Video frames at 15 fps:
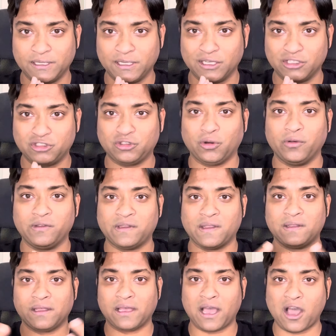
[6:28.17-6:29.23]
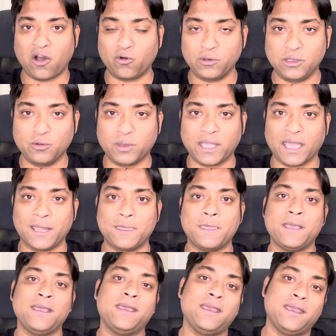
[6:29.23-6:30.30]
shows that how you can
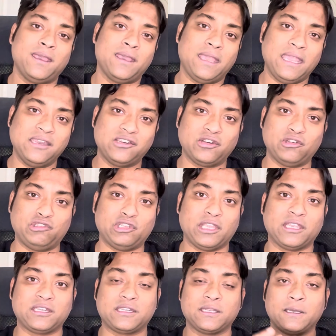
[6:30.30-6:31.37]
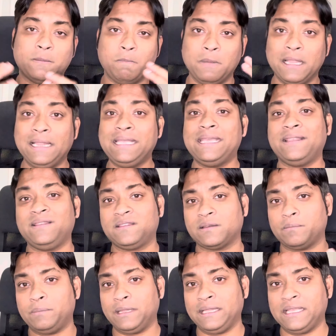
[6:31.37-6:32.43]
interject millions
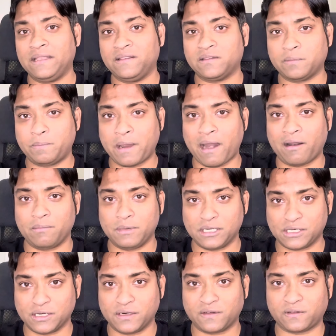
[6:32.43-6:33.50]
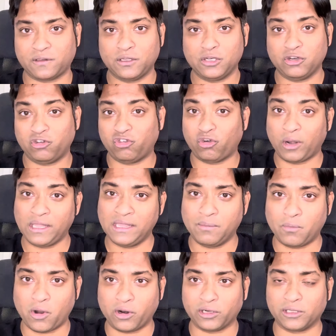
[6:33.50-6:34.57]
of billions of parameters to train the
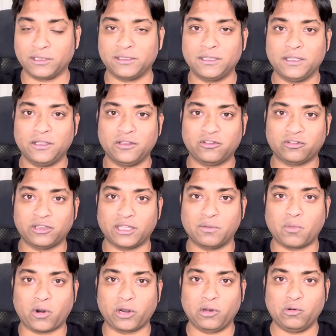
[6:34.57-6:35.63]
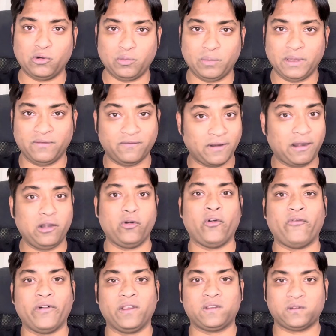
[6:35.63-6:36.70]
model so that the model would be very
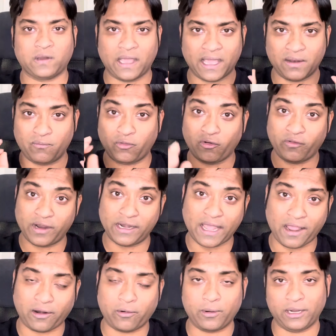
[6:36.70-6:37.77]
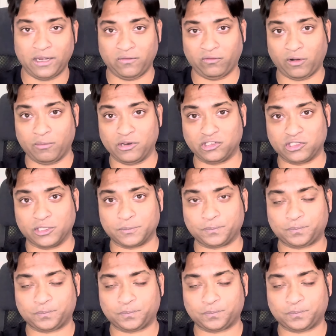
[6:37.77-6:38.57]
robust and provide accurate information.